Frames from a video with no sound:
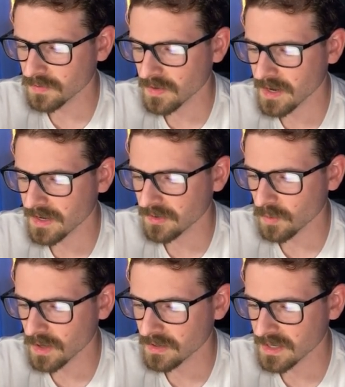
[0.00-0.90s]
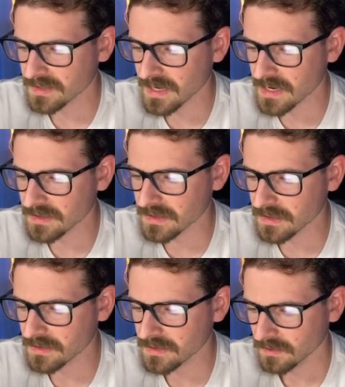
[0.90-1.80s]
find where that status
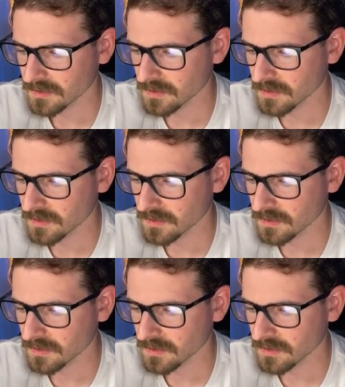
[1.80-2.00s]
is.